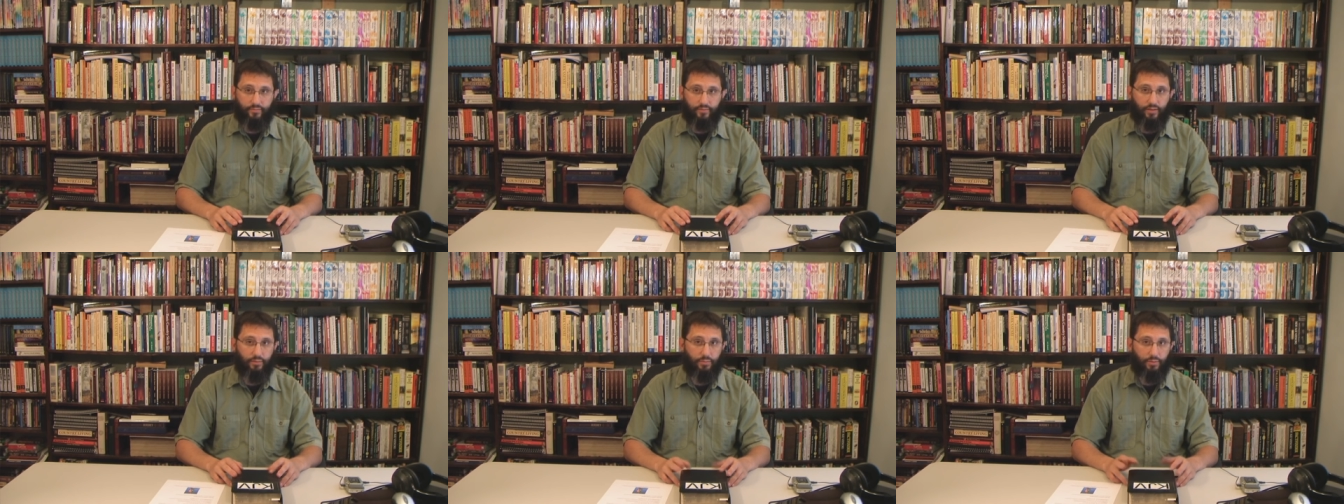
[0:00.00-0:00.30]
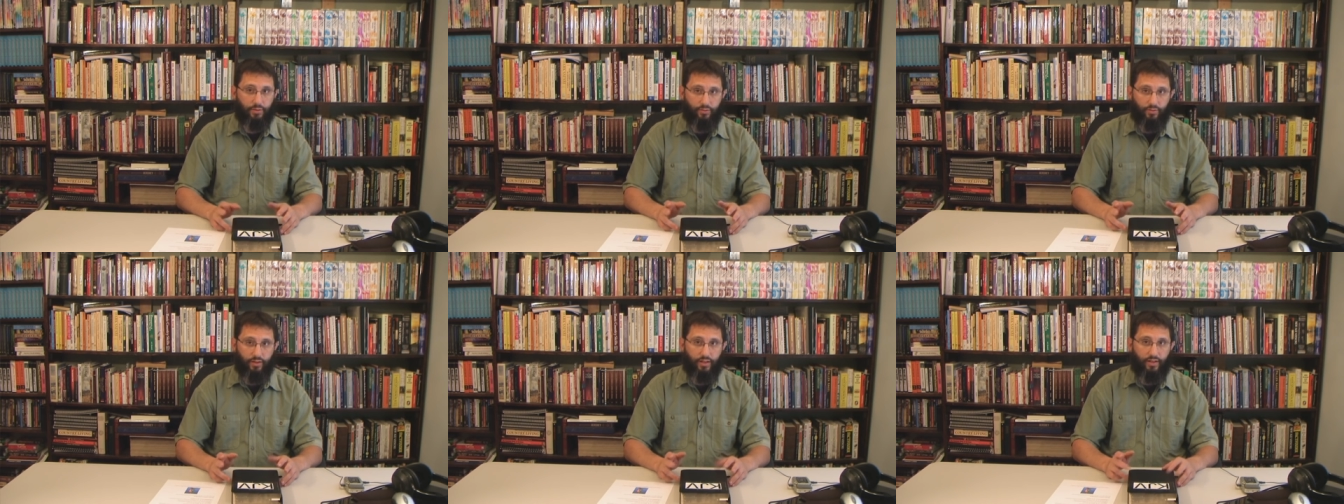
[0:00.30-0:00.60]

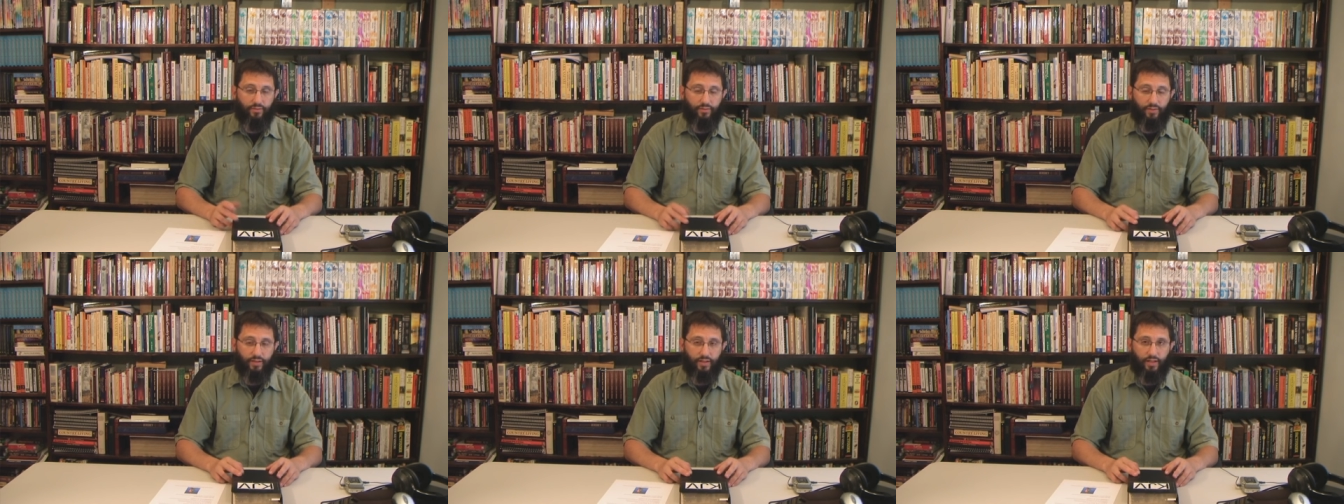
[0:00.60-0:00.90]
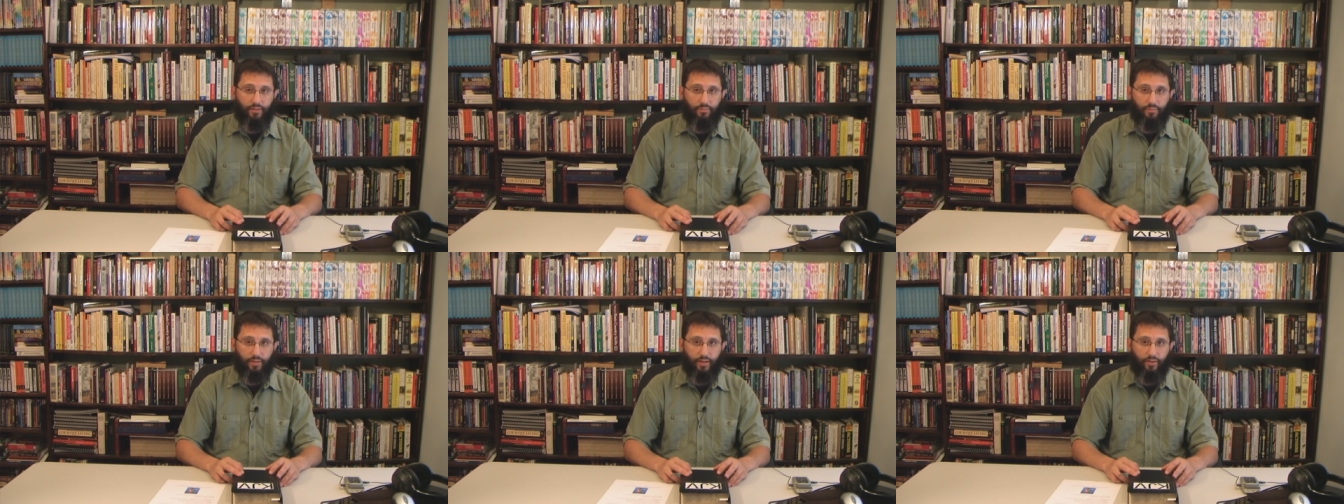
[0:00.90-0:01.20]
It'd be great if he
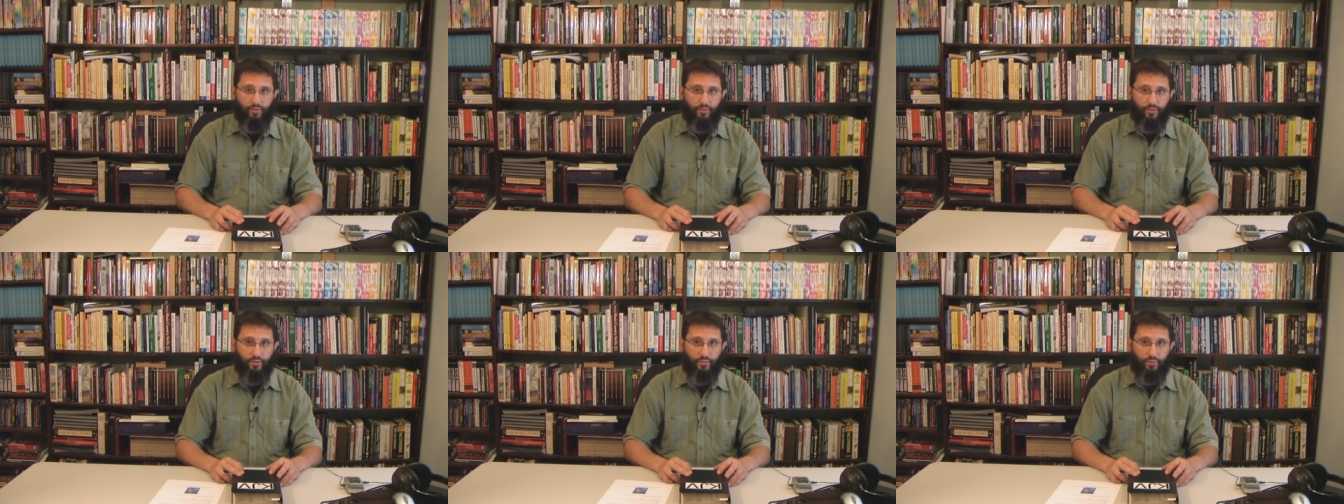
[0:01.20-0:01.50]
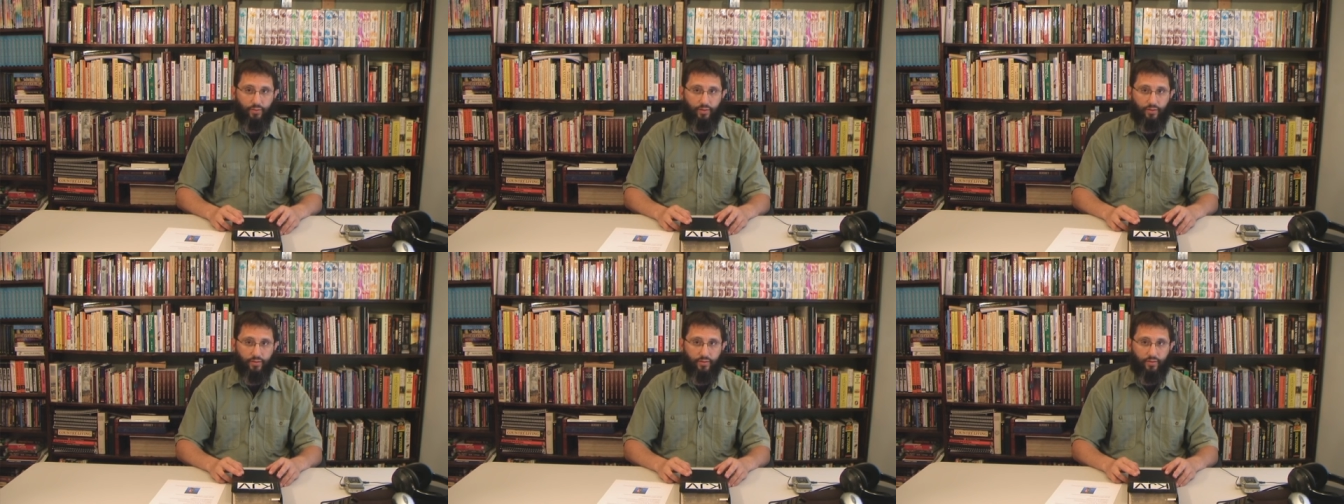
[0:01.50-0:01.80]
came back on the
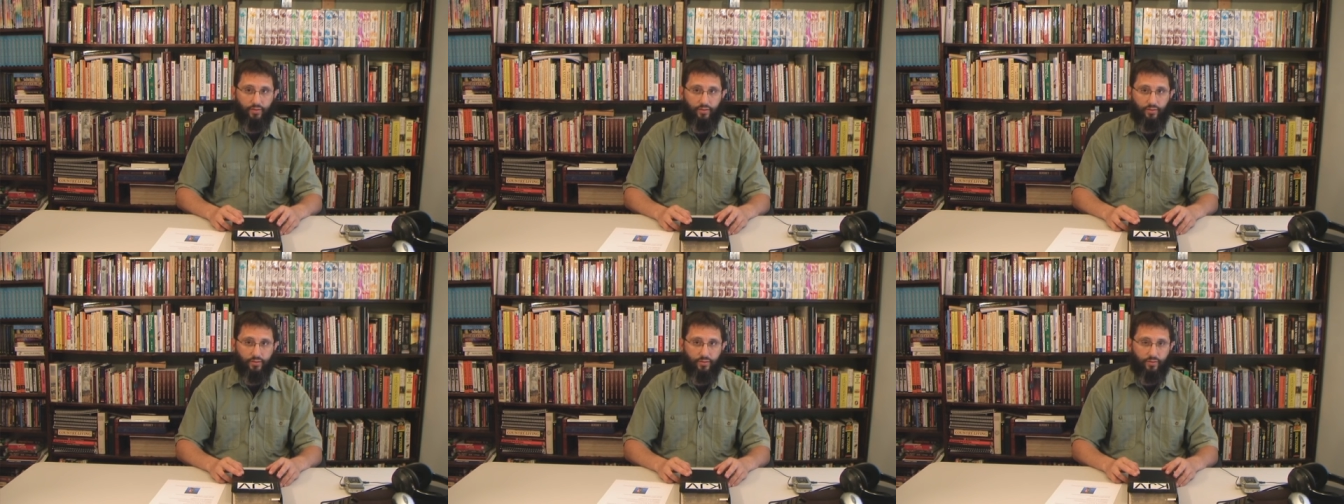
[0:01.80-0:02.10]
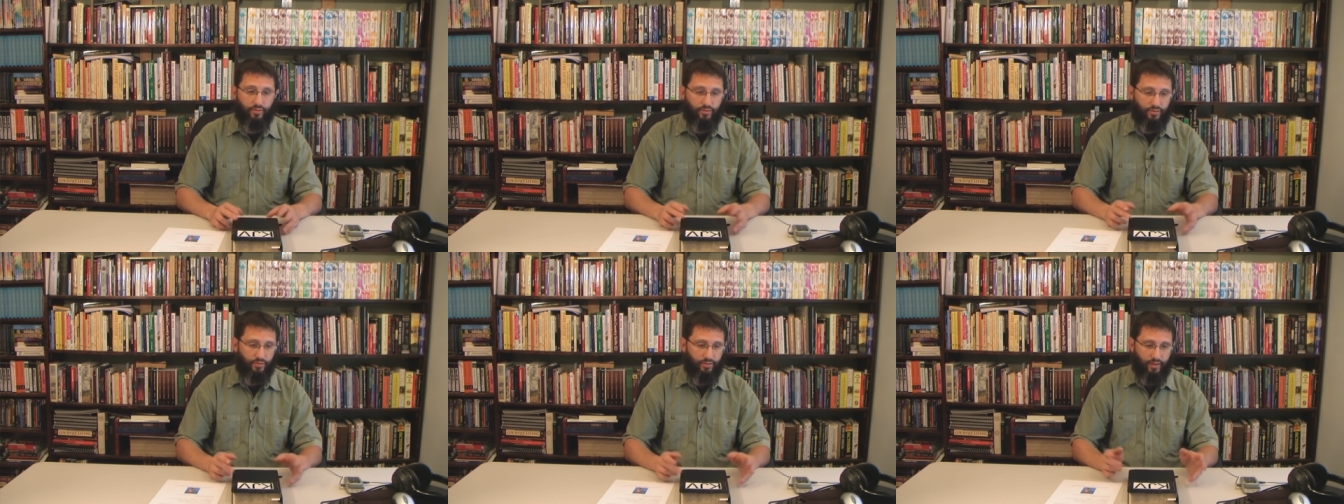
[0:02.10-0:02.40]
23rd,
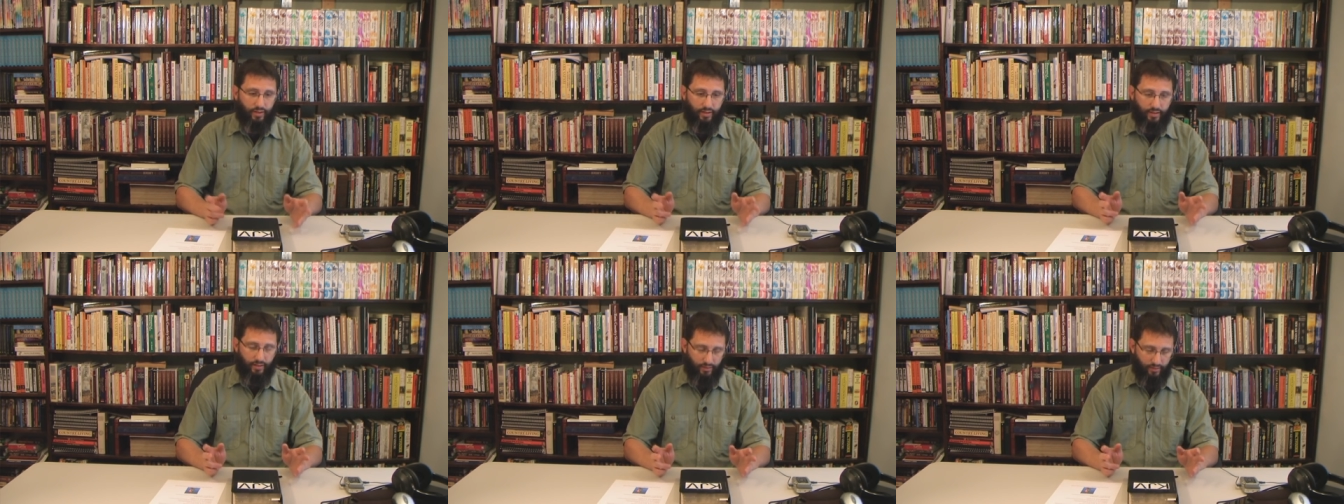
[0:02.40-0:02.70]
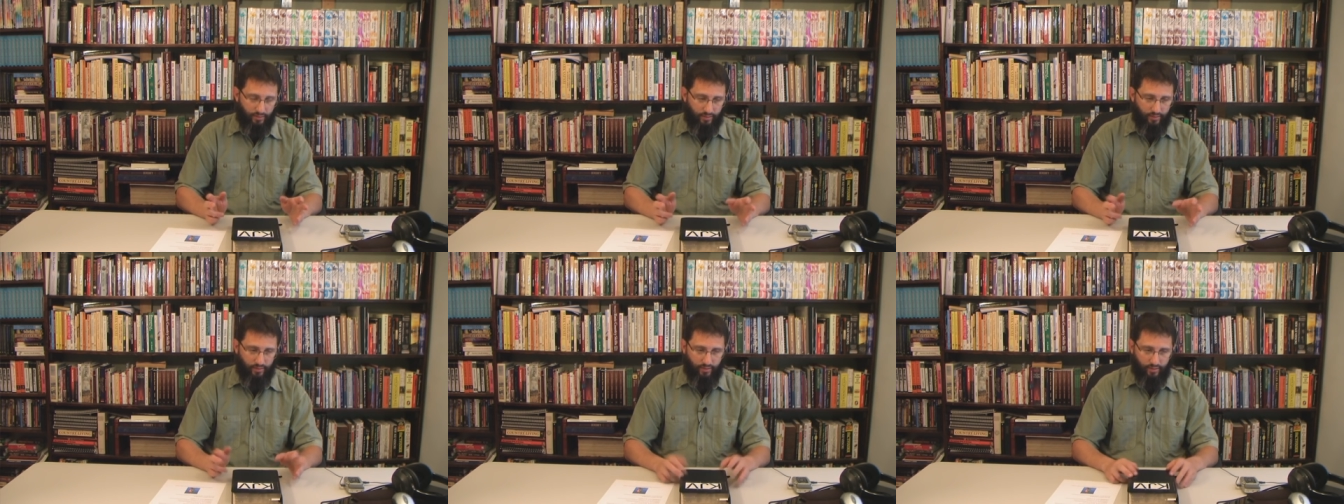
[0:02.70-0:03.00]
took us out of
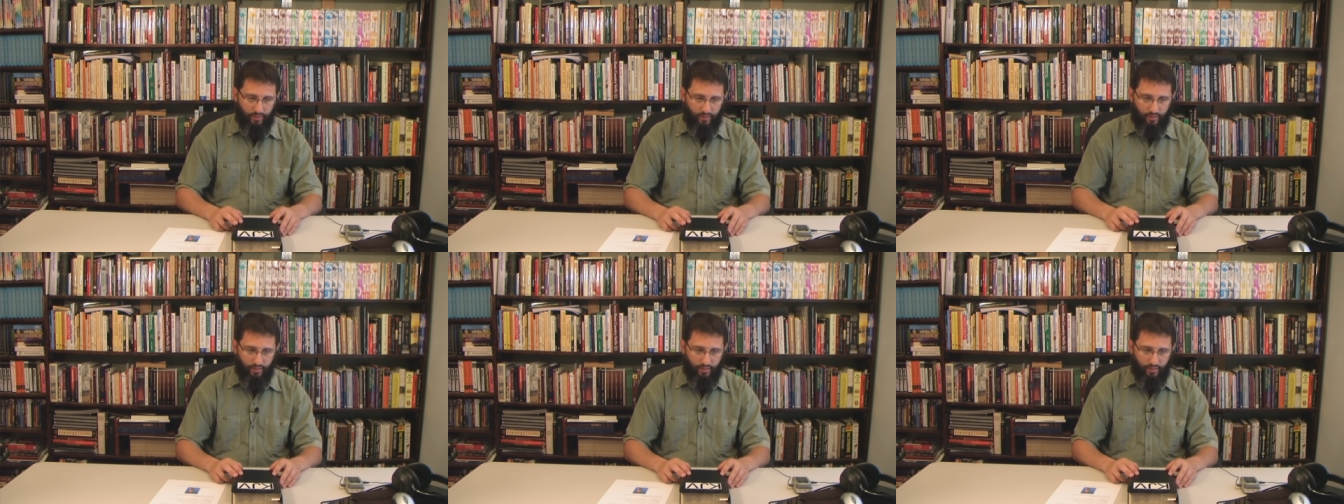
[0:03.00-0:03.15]
here.